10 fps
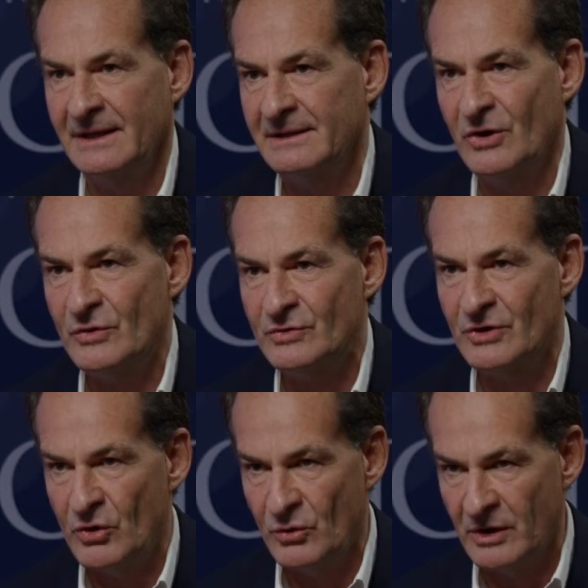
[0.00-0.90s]
at
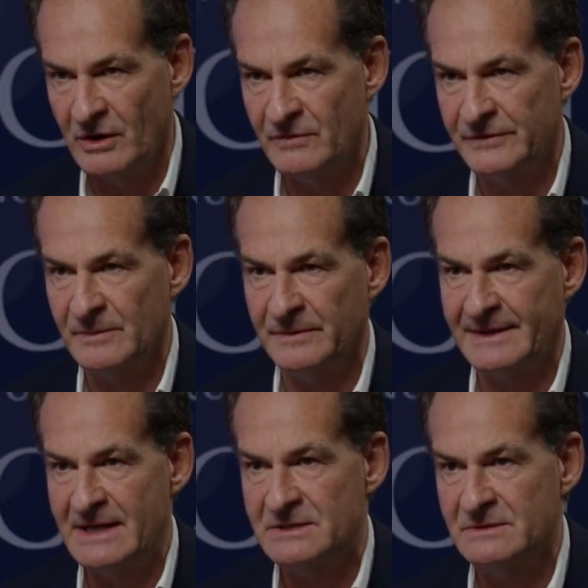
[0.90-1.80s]
control of
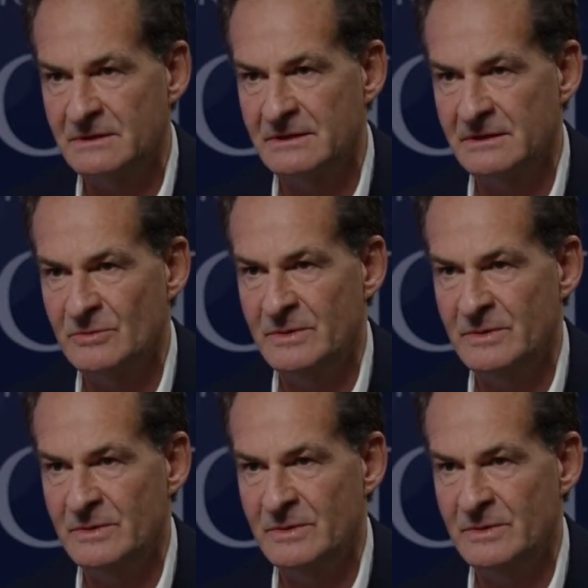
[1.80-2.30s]
substantial critical